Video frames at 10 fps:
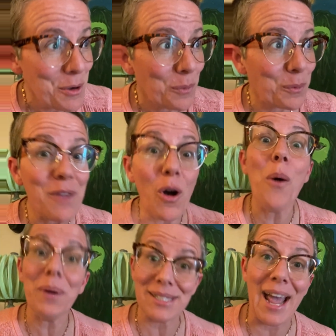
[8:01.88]
we've
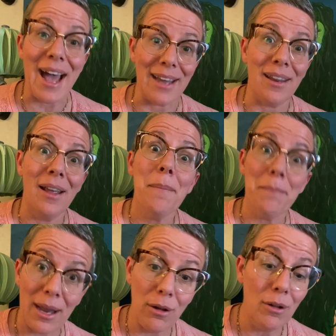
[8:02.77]
always had
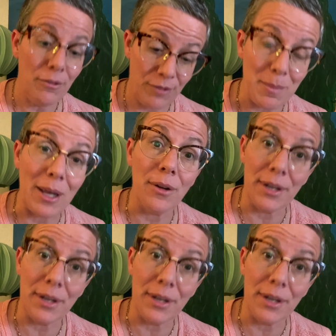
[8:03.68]
male, female,